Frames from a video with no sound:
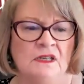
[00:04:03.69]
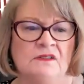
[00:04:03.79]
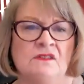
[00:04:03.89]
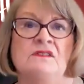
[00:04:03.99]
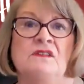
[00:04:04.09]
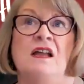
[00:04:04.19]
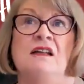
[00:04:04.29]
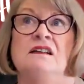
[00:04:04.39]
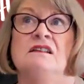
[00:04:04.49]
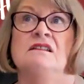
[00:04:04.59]

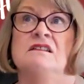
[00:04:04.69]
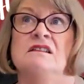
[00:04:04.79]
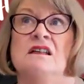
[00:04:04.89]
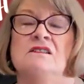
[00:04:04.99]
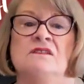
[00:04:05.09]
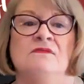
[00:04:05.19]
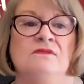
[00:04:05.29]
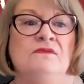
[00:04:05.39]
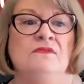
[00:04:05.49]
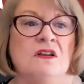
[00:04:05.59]
Society sends
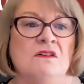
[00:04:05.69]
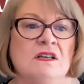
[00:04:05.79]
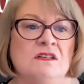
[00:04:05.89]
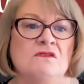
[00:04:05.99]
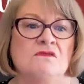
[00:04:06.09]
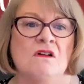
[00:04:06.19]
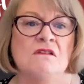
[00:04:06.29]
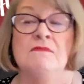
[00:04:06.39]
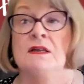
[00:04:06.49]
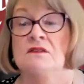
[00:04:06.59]
very
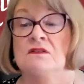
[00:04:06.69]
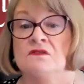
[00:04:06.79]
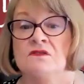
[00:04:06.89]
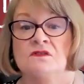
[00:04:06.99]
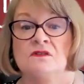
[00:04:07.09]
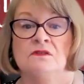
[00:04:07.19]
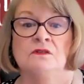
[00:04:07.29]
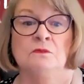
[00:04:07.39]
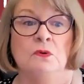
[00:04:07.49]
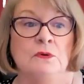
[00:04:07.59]
strong messages to
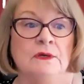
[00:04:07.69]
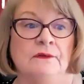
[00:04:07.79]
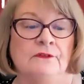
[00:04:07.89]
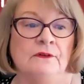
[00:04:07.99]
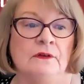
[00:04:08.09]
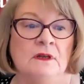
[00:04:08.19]
little boys.